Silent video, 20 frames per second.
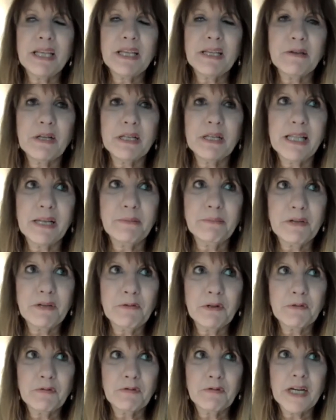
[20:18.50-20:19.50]
let me
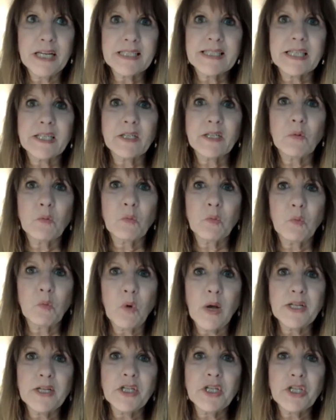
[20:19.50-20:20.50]
rephrase it.
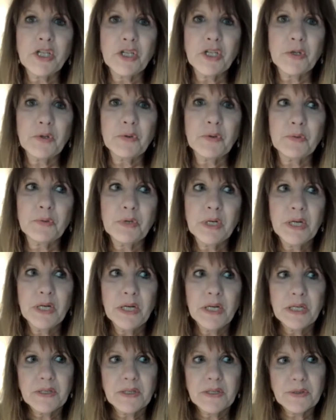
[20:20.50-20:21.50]
When you
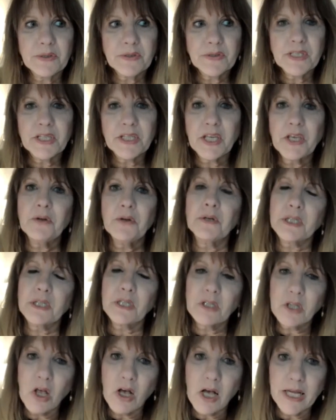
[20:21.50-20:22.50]

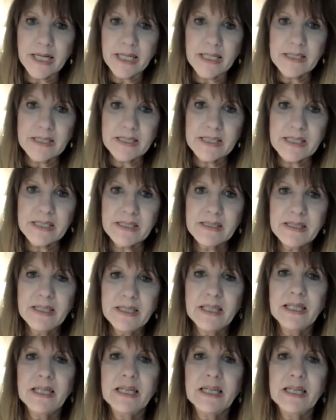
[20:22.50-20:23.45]
secure a client,